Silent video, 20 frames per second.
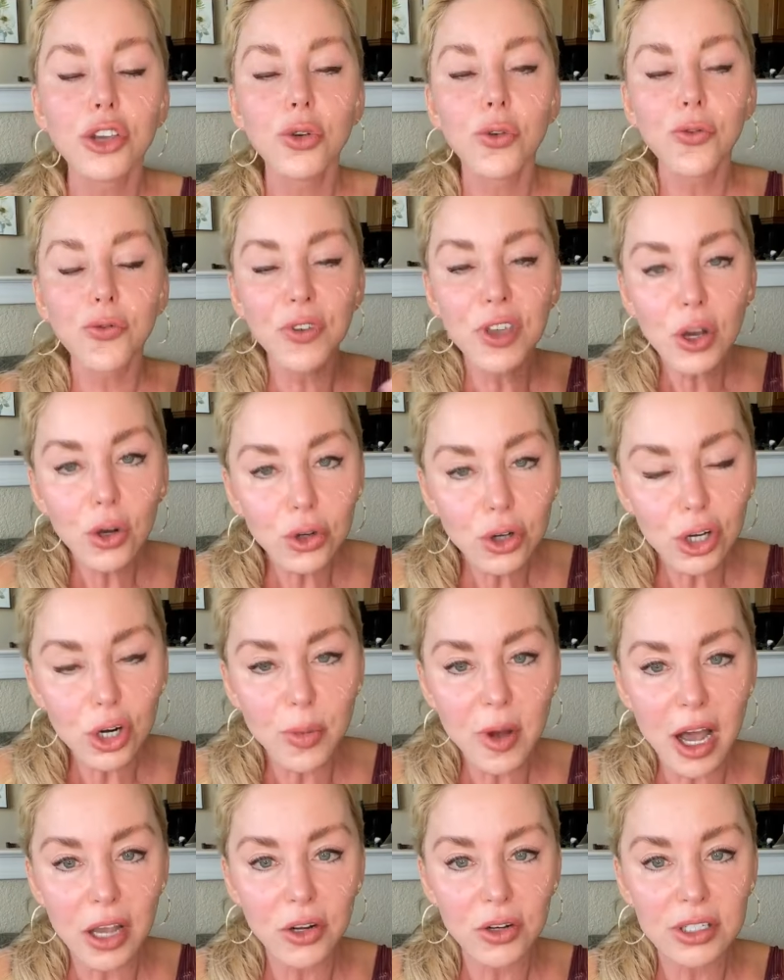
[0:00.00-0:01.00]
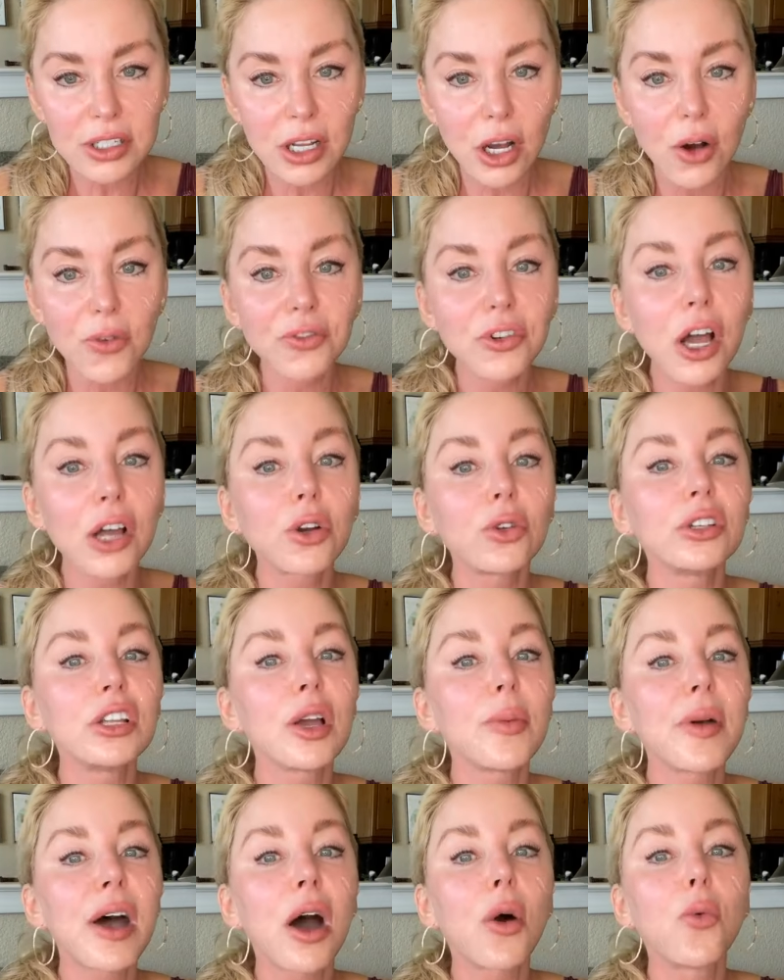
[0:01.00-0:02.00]
You feel good about yourself, not
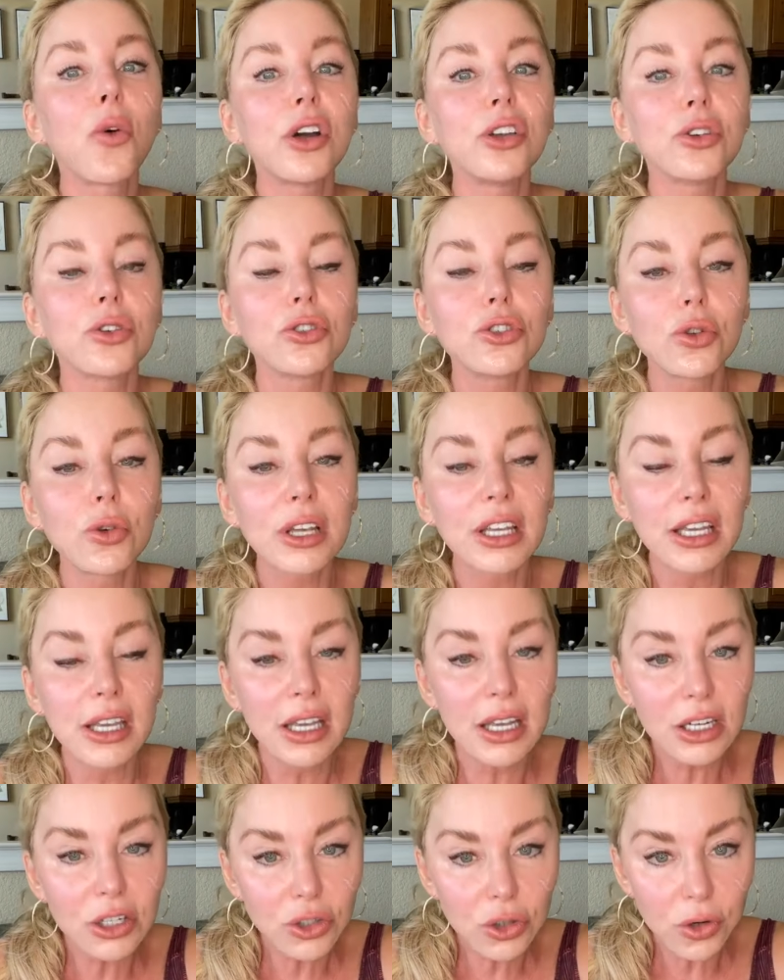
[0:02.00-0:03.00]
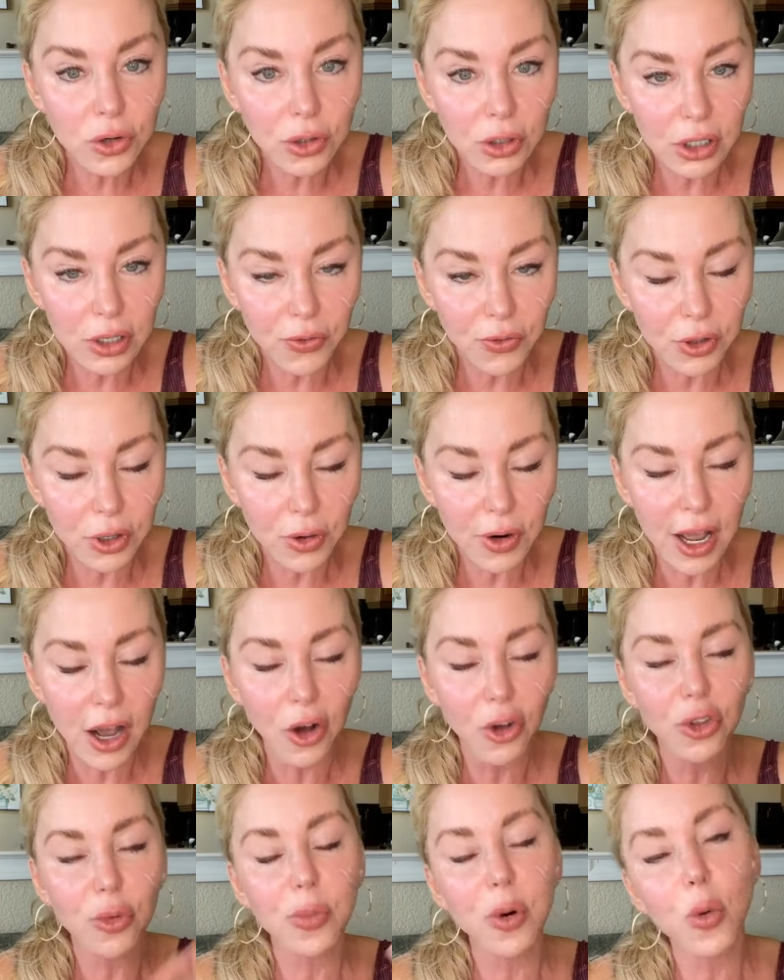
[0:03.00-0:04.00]
only about what you're doing internally for your
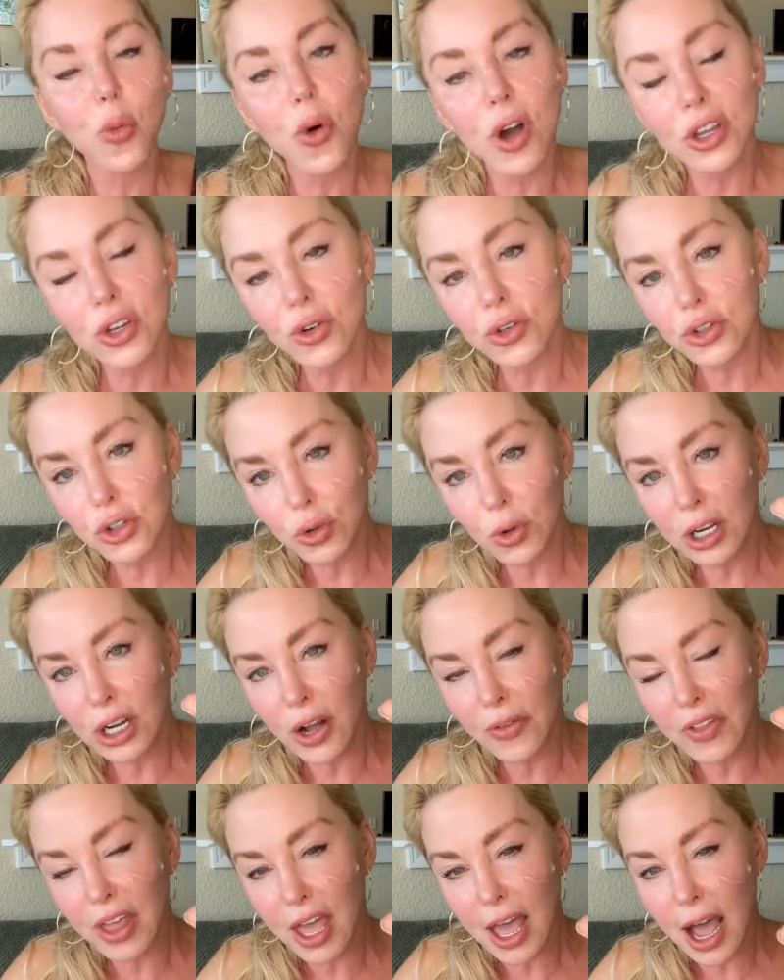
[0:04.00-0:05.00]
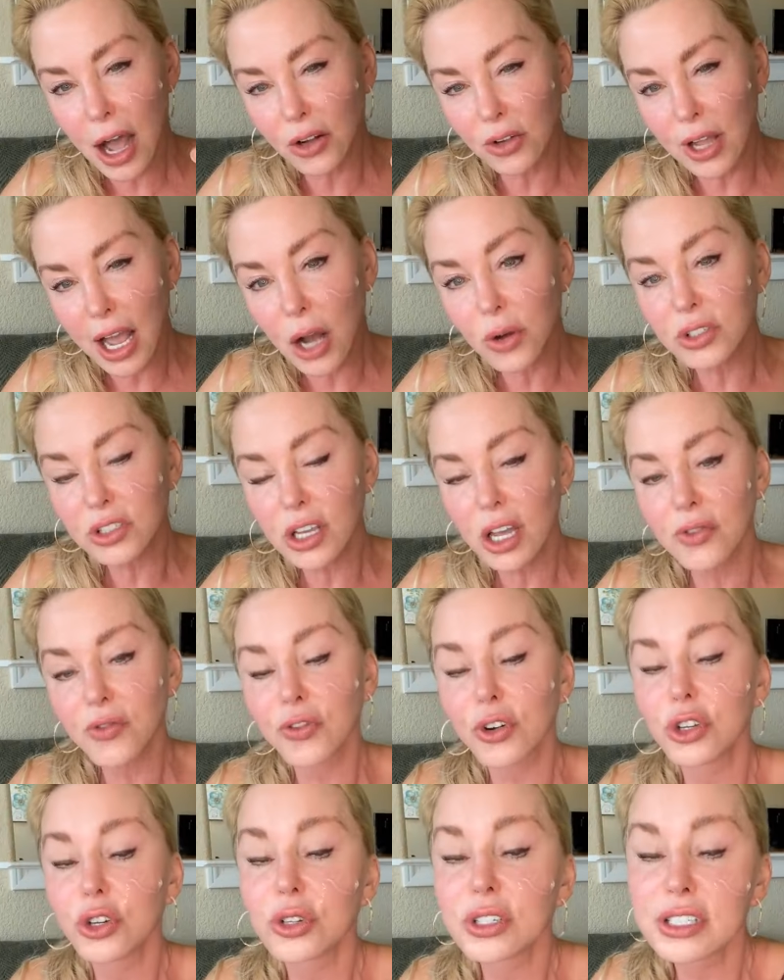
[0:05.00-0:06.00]
health, but what you're doing on the out
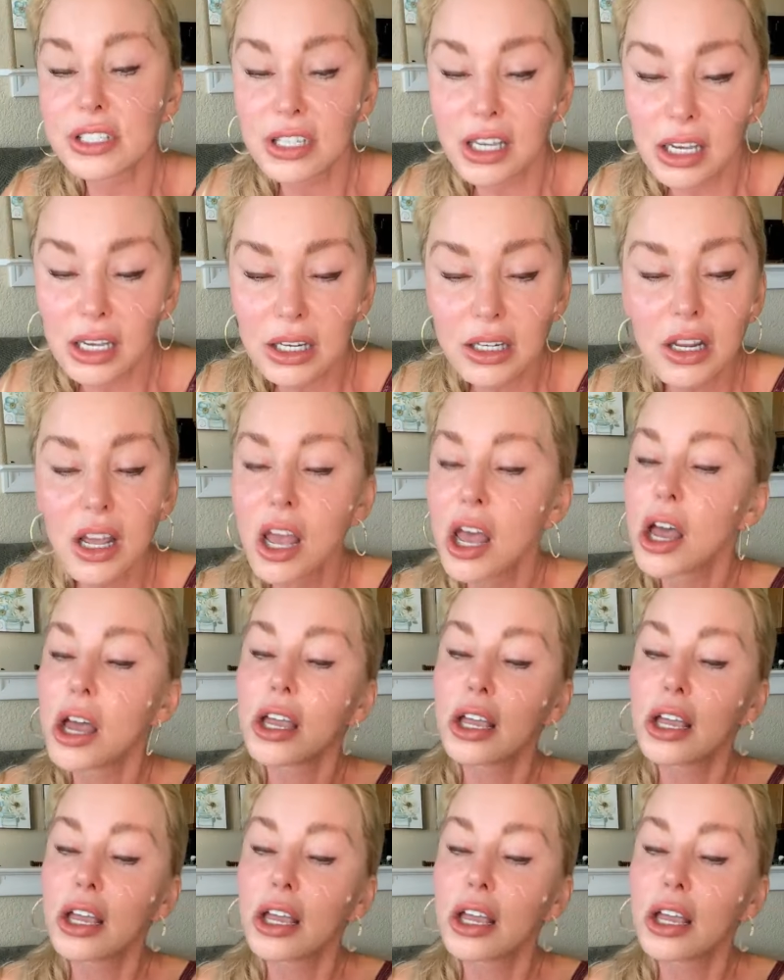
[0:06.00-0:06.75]
outside for your skin.